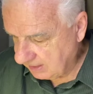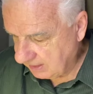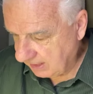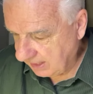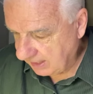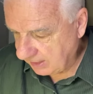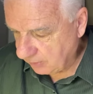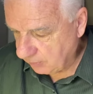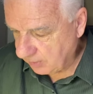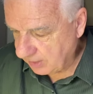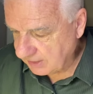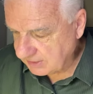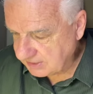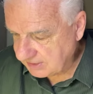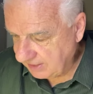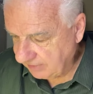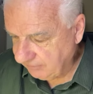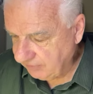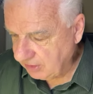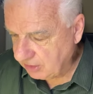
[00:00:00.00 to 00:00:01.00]
Likewise,
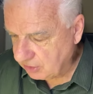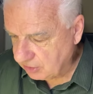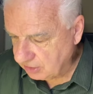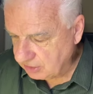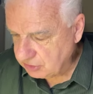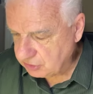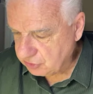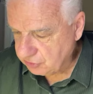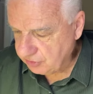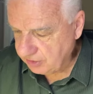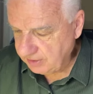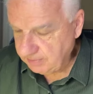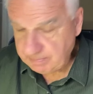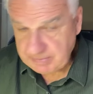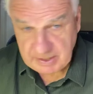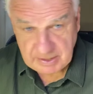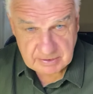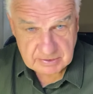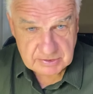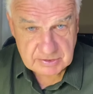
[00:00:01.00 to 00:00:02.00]
every good tree
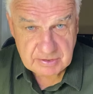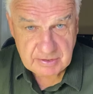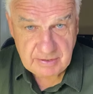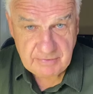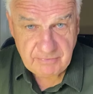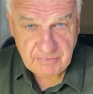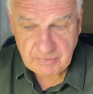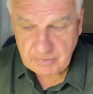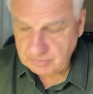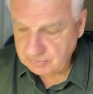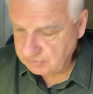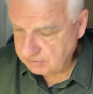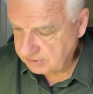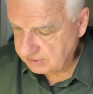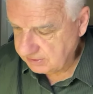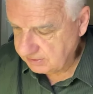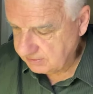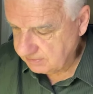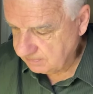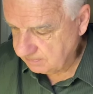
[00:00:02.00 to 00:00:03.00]
bears good fruit,
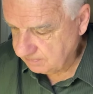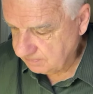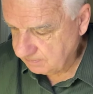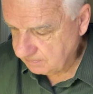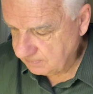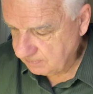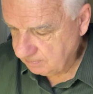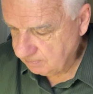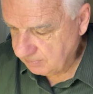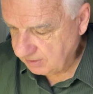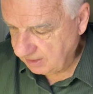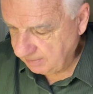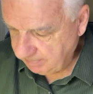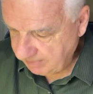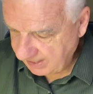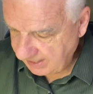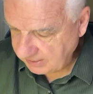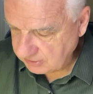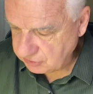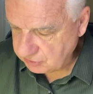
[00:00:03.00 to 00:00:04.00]
but a
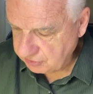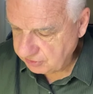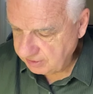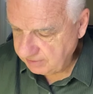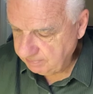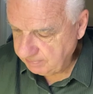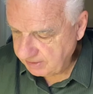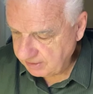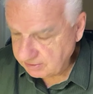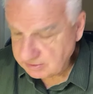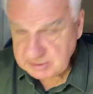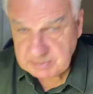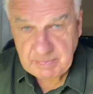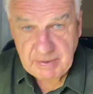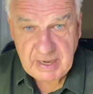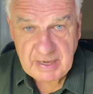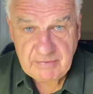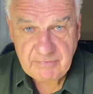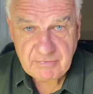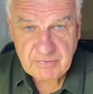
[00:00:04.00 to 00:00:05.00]
bad tree bears
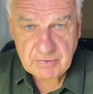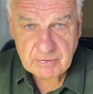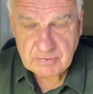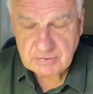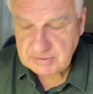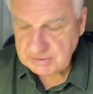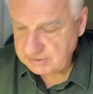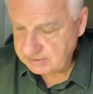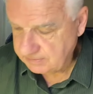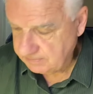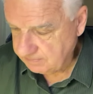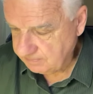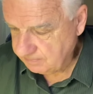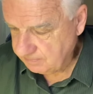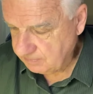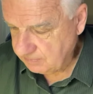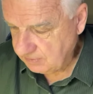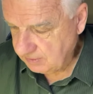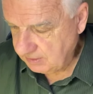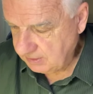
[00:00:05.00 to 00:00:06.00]
bad fruit.
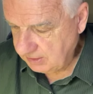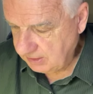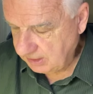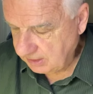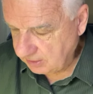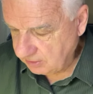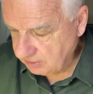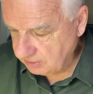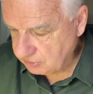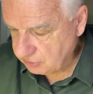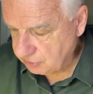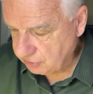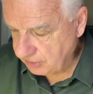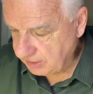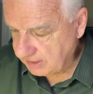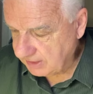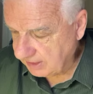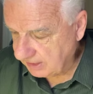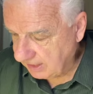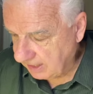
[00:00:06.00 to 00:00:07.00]
A good tree
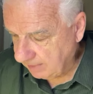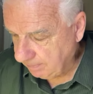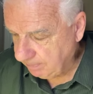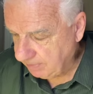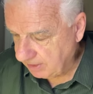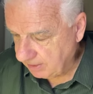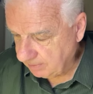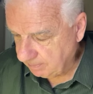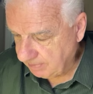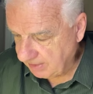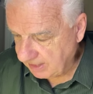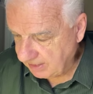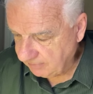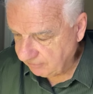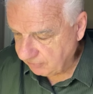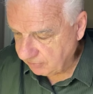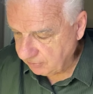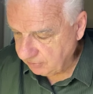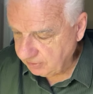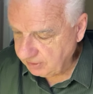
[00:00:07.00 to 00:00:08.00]
cannot bear bad
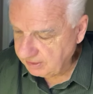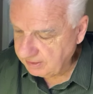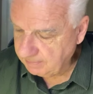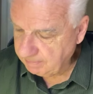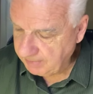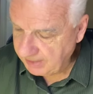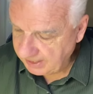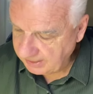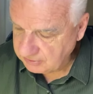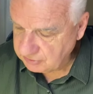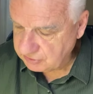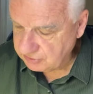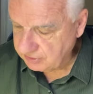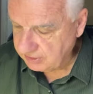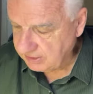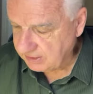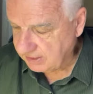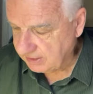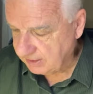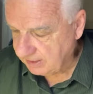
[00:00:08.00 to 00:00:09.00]
fruit, and a bad
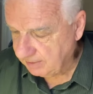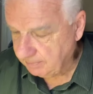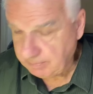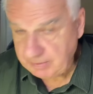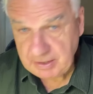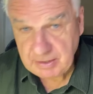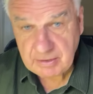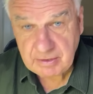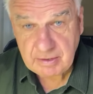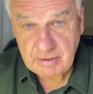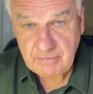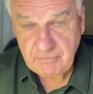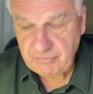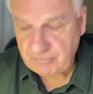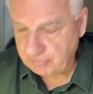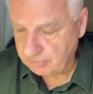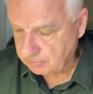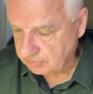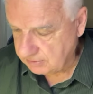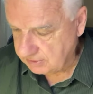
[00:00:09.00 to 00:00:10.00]
tree cannot bear good
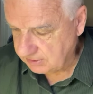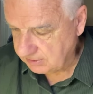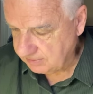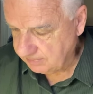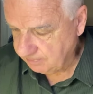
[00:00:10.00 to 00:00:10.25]
fruit.